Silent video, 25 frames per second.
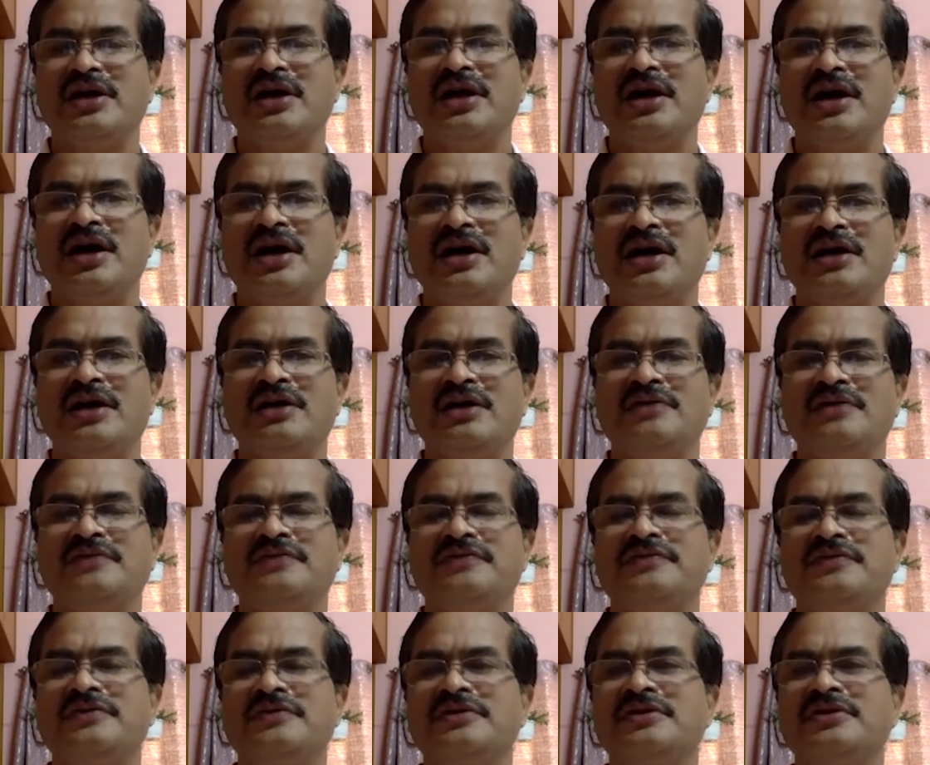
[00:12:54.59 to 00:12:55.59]
and if
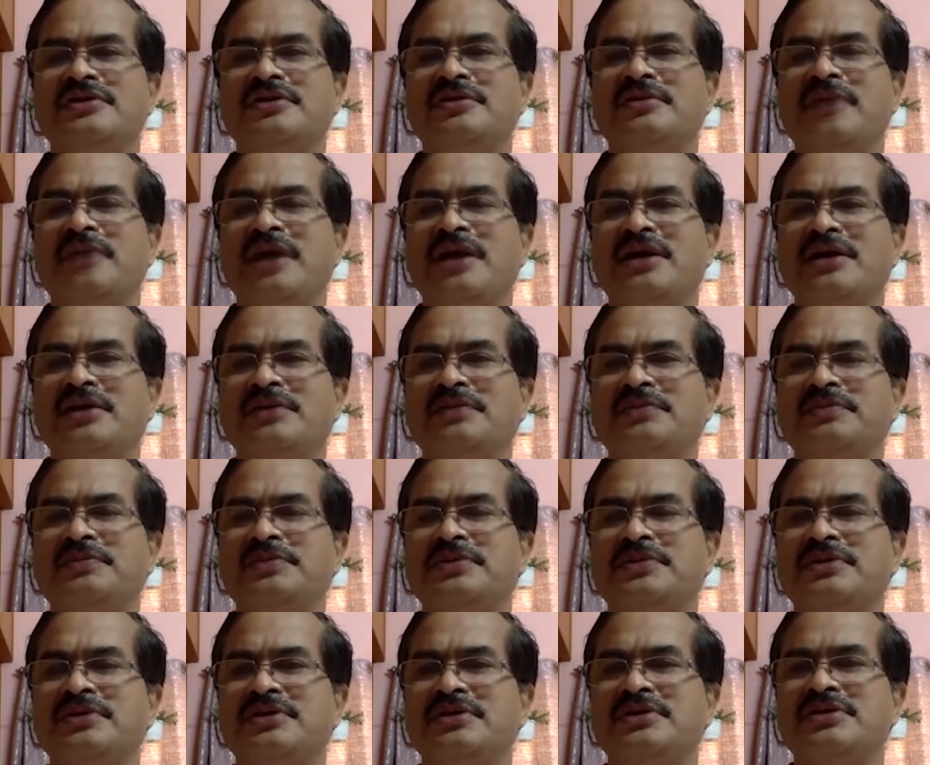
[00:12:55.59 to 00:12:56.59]
the backup
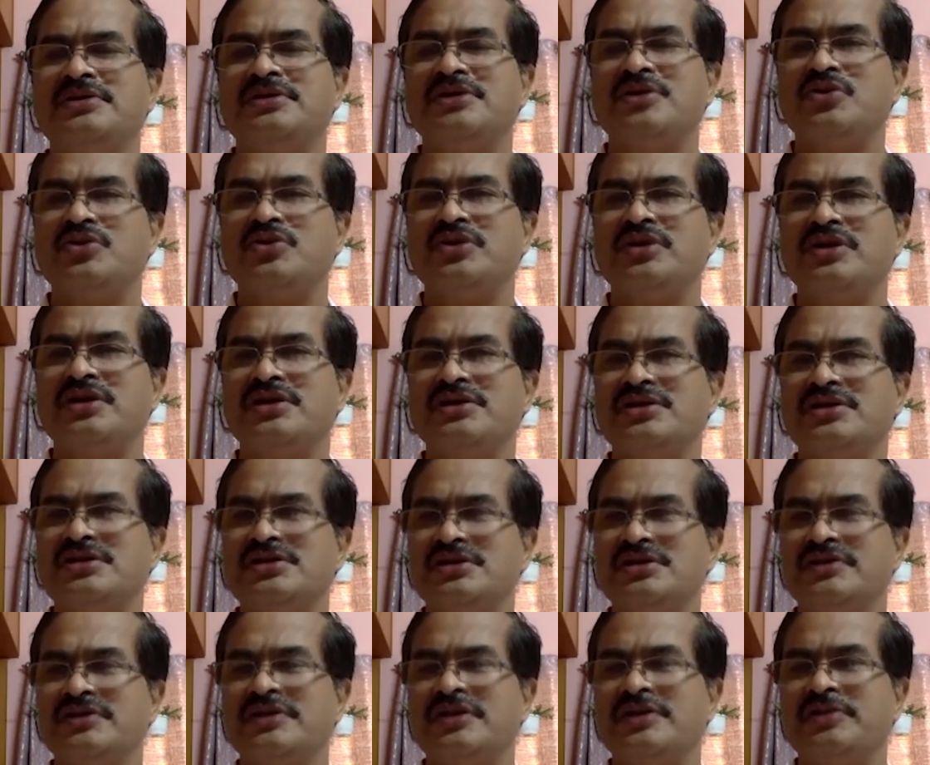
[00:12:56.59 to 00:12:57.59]
solution doesn't
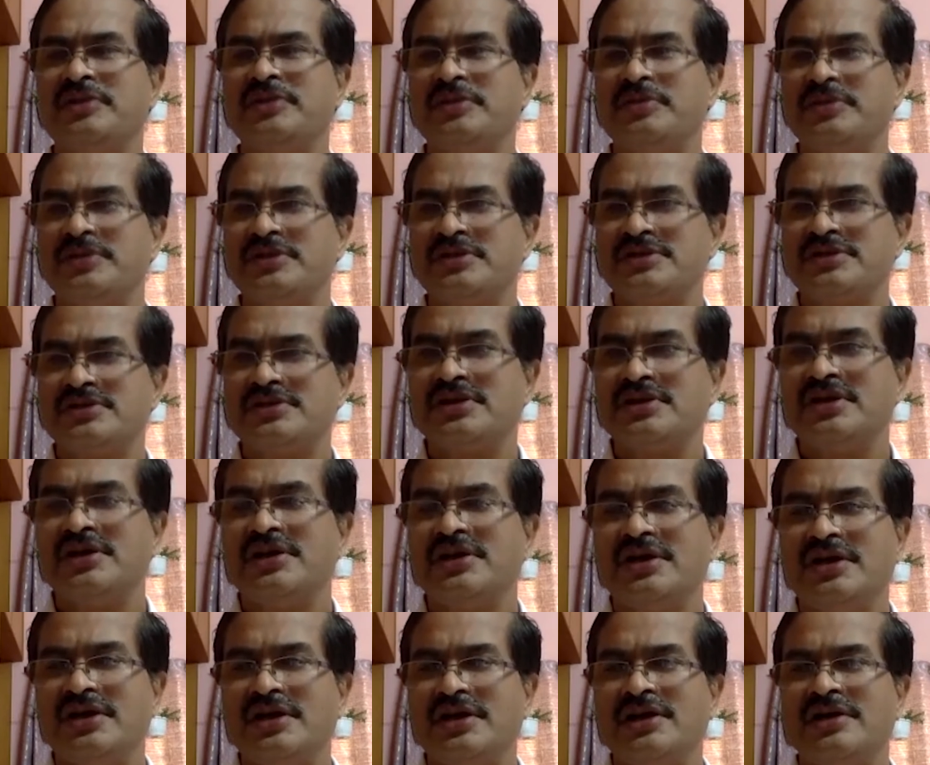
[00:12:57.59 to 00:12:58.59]
serve that purpose,
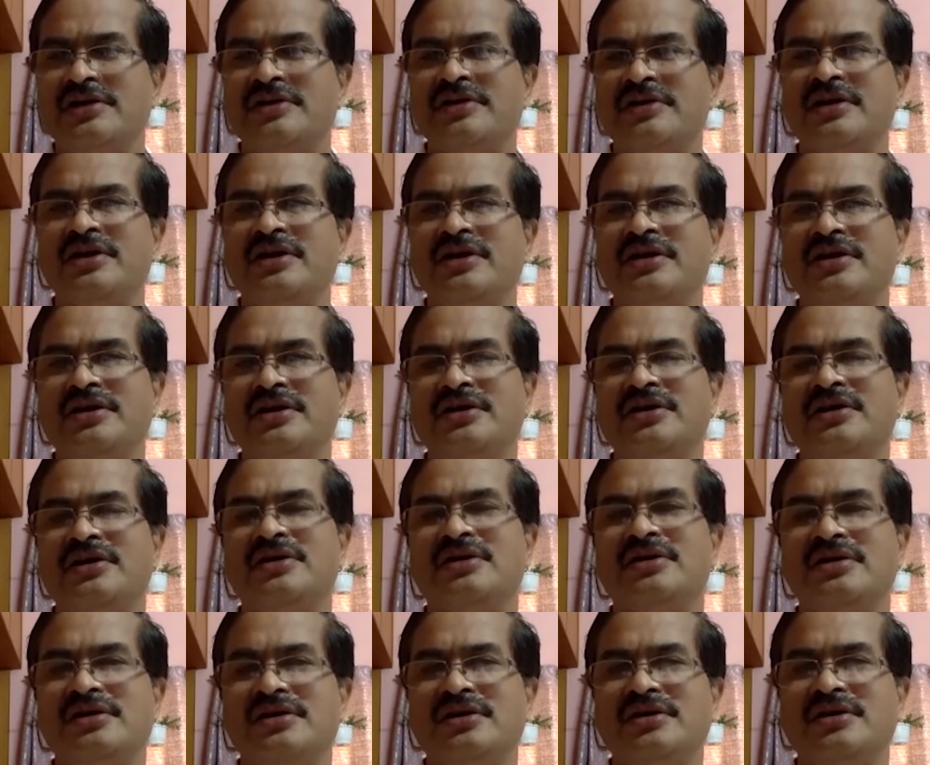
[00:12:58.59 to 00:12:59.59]
it really
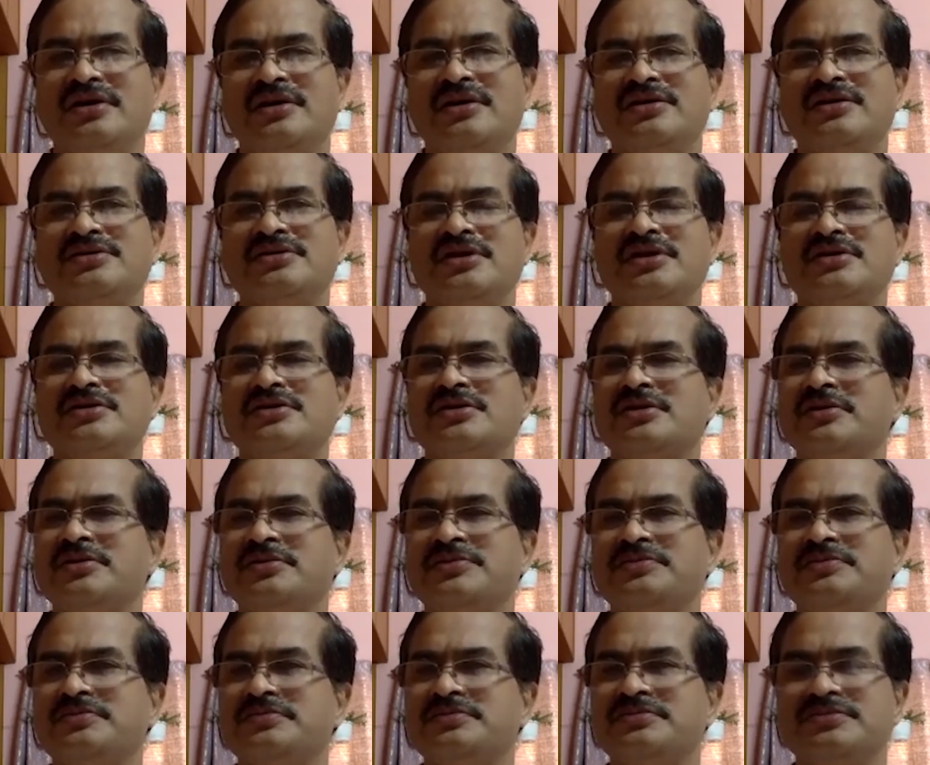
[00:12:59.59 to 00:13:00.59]
is just
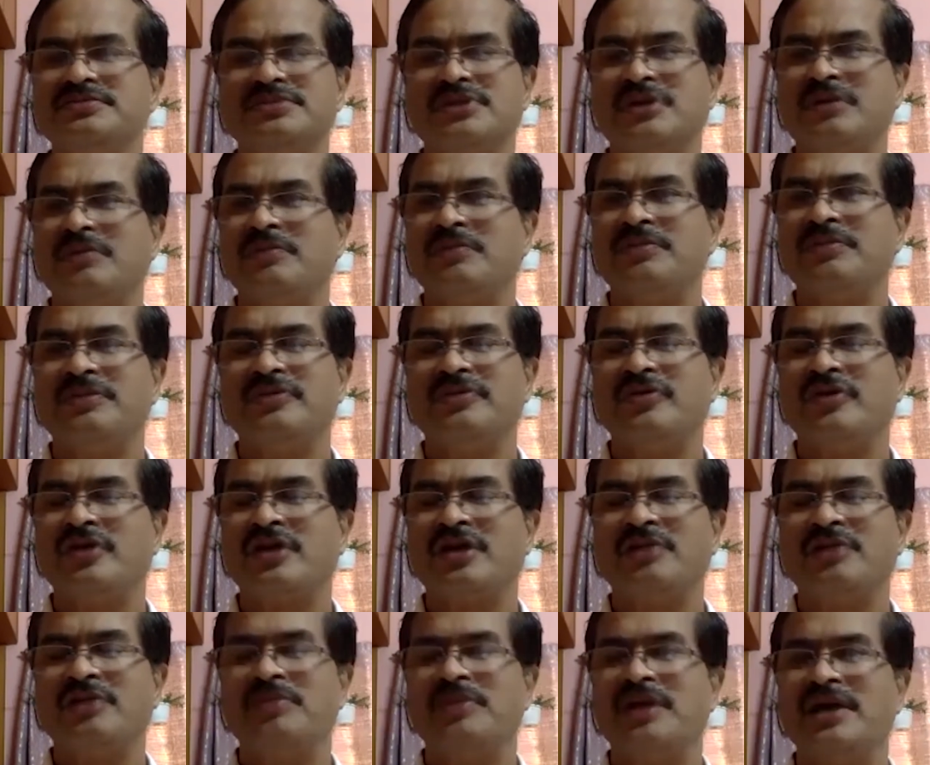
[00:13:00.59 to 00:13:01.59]
for
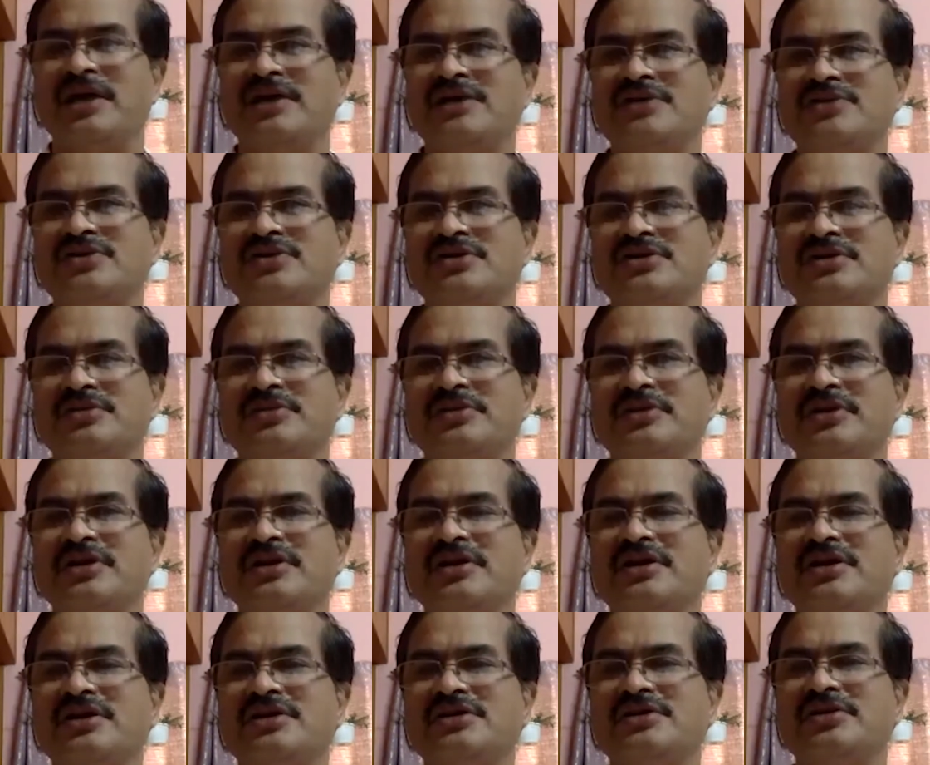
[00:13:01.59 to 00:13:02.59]
compliance or something.
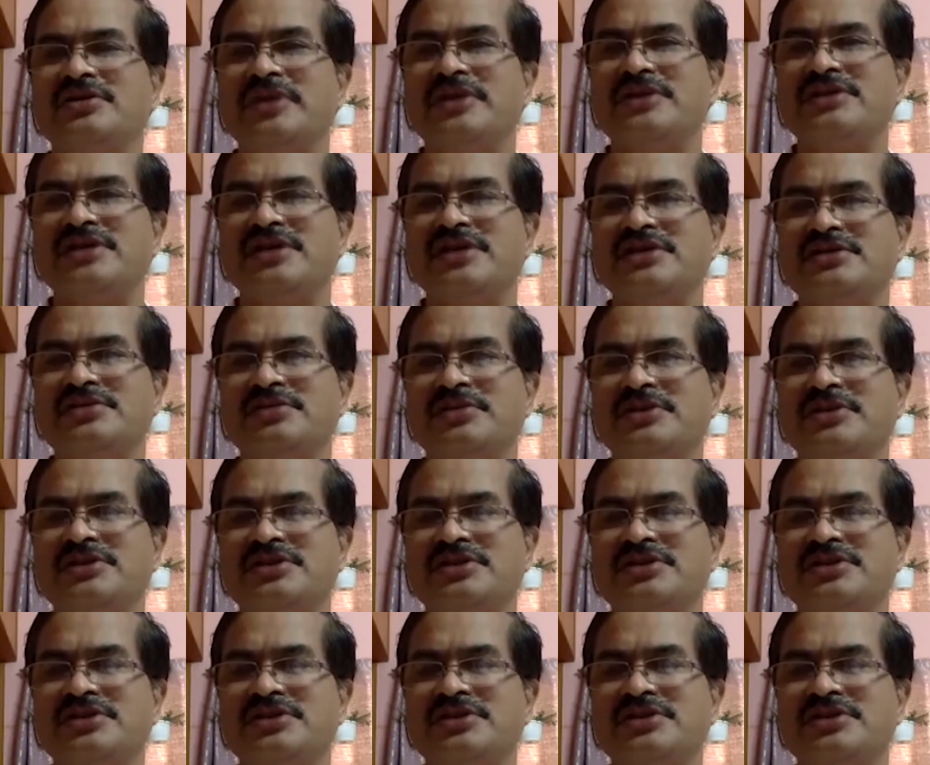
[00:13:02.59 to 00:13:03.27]
It doesn't make much